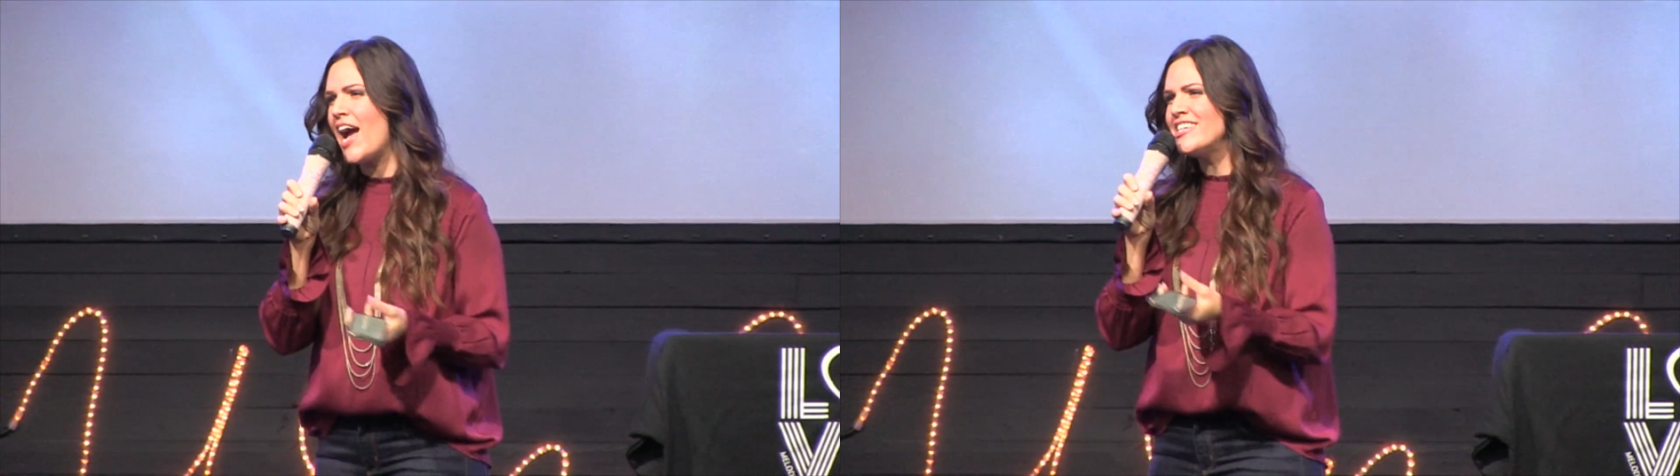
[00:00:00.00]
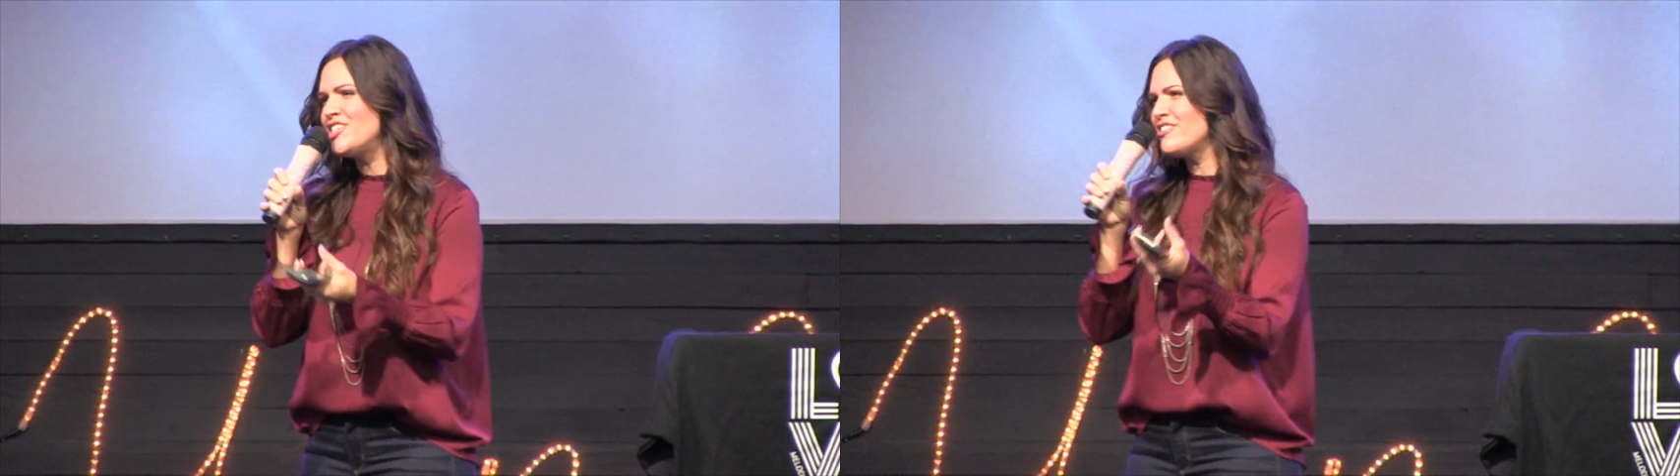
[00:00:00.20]

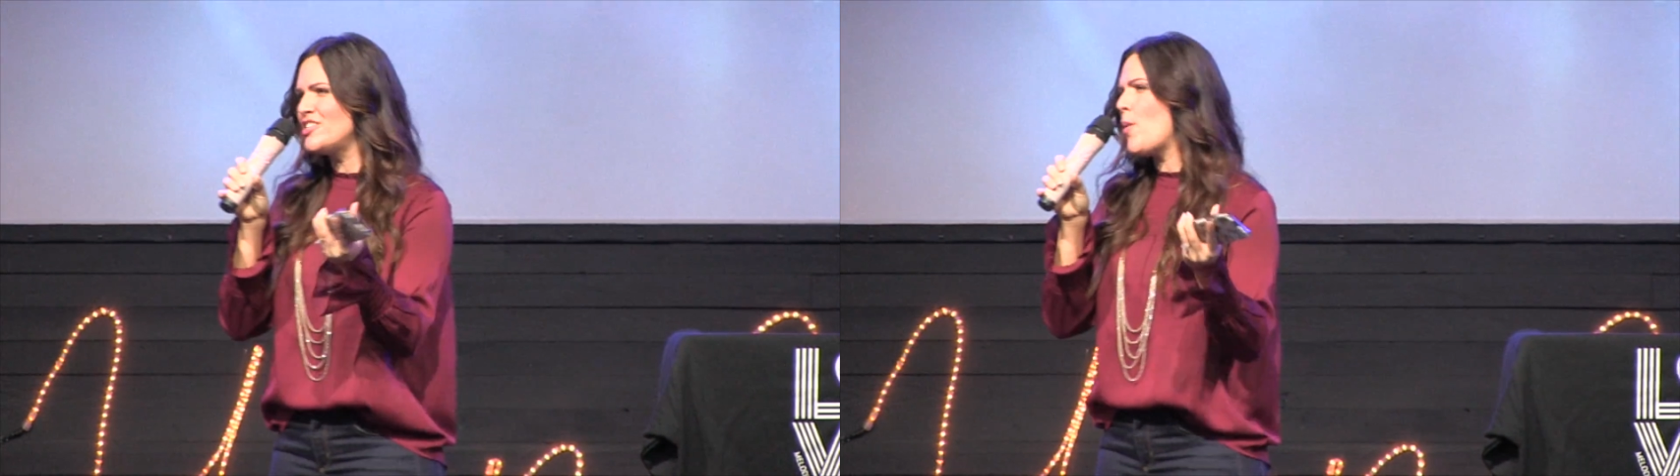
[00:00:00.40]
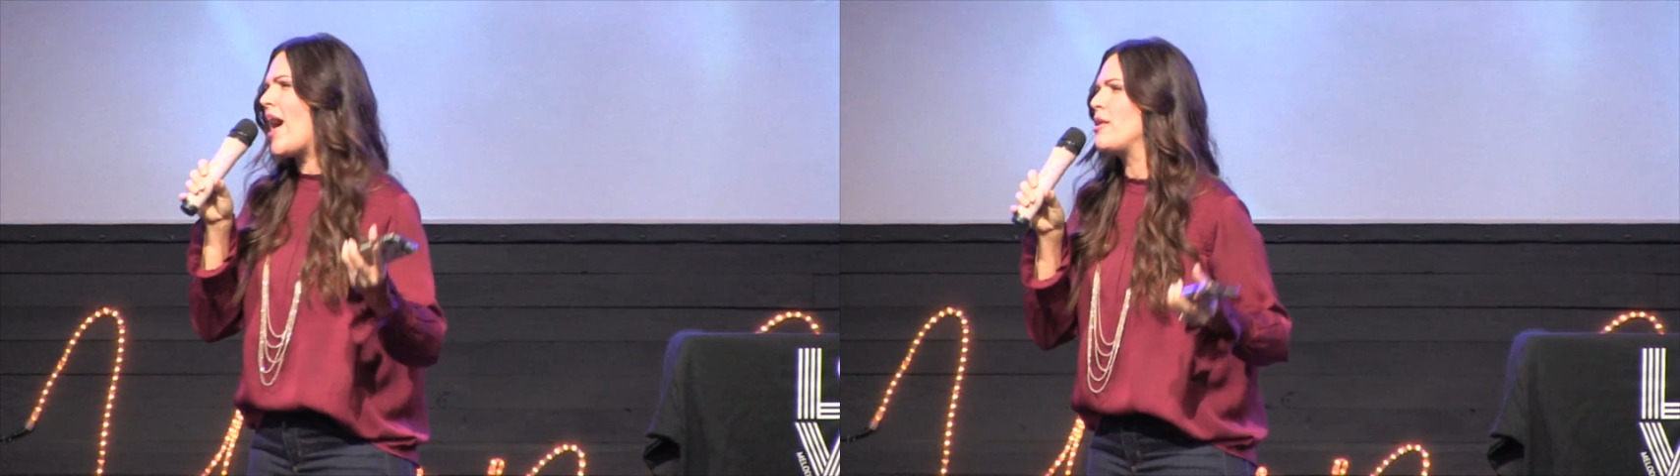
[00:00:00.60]
I just
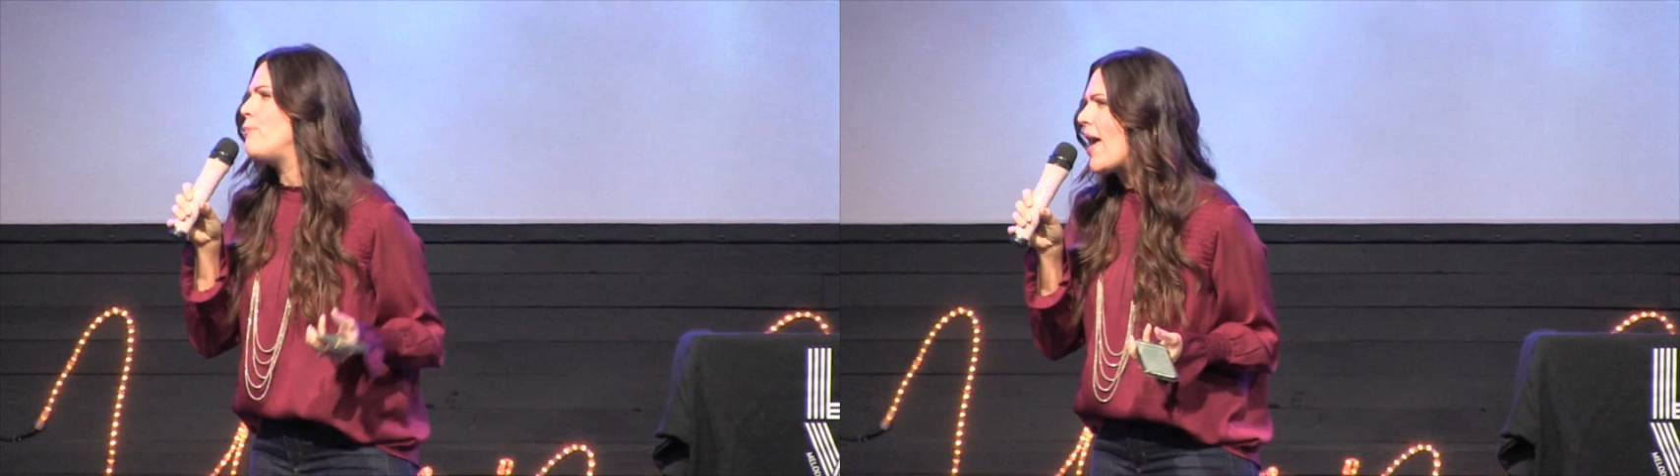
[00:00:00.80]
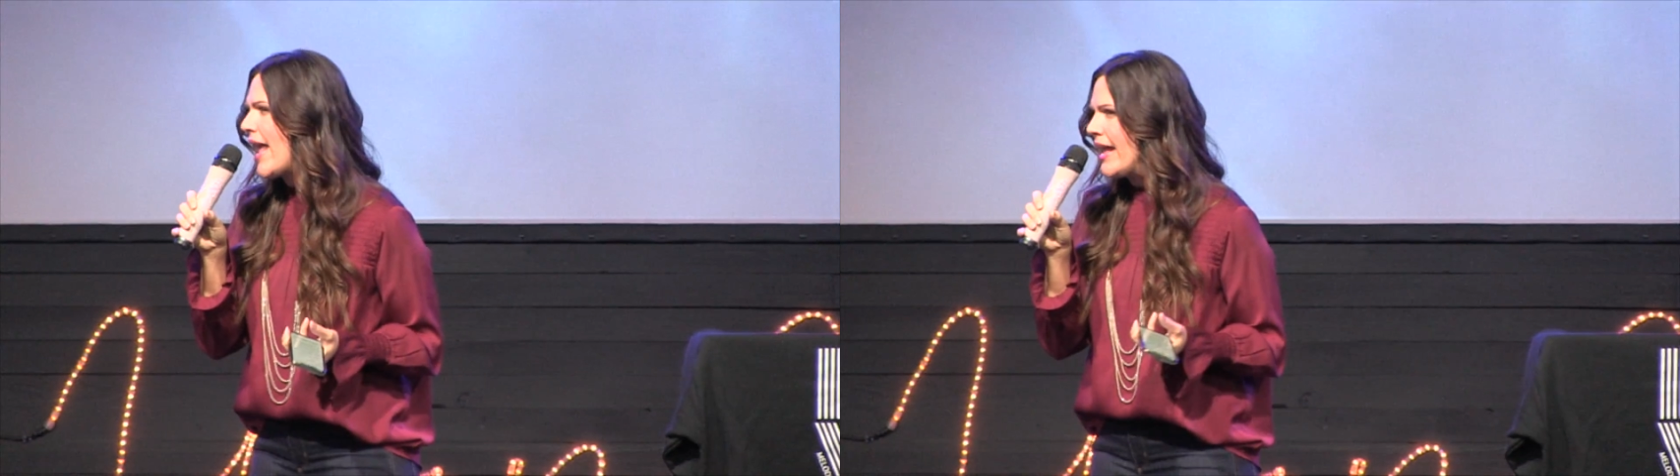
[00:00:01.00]
know how to
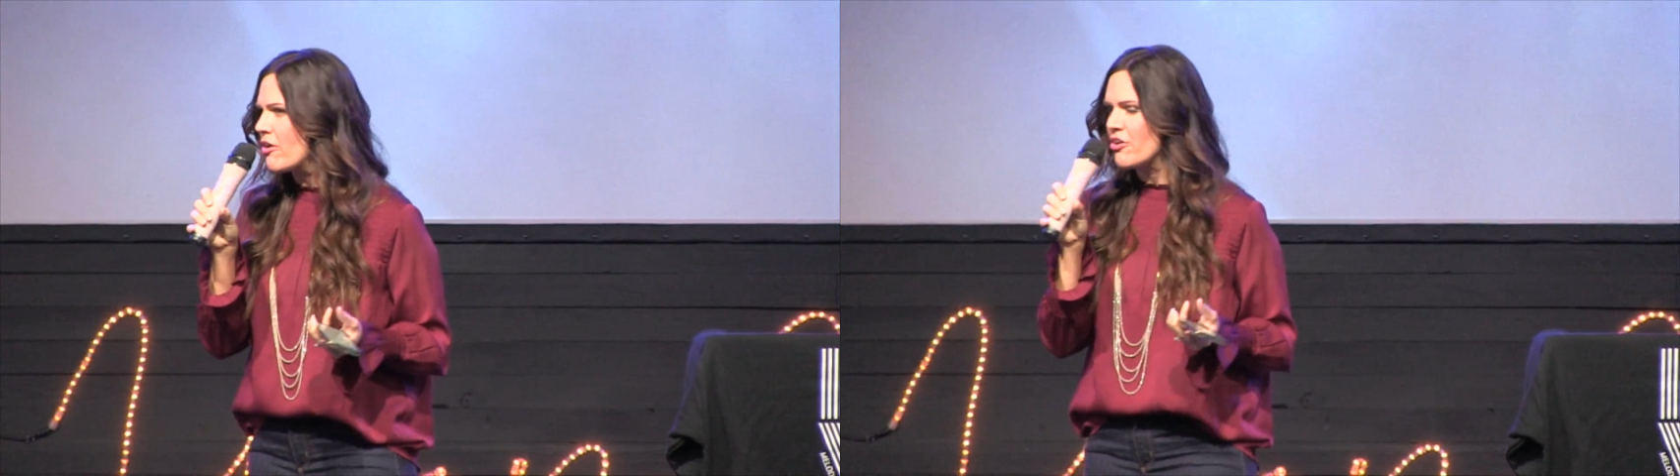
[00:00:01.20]
bake,